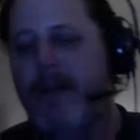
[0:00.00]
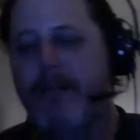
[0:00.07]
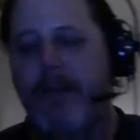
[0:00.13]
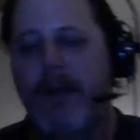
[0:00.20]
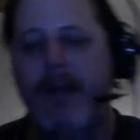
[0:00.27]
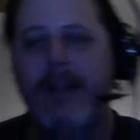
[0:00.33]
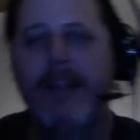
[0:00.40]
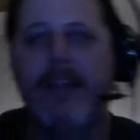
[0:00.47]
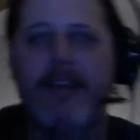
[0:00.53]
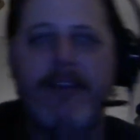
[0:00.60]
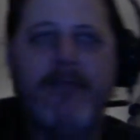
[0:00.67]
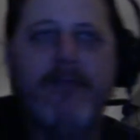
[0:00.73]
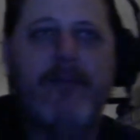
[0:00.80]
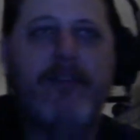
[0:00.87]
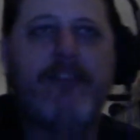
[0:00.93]
playing the
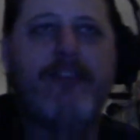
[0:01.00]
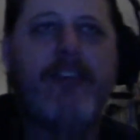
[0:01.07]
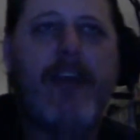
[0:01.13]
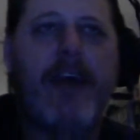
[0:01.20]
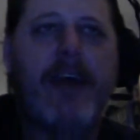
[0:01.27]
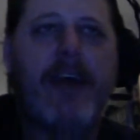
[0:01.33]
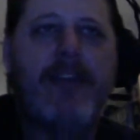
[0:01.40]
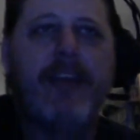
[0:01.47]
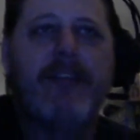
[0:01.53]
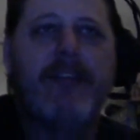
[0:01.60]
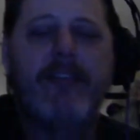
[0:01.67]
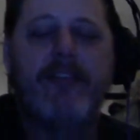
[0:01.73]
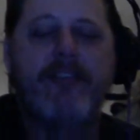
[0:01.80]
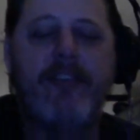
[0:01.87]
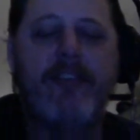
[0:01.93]
shadow. I think it's the
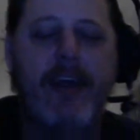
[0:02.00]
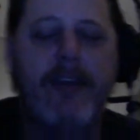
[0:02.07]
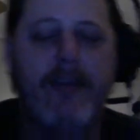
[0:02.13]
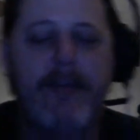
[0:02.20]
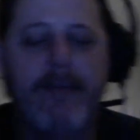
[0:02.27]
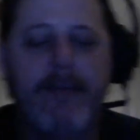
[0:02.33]
Shadow of the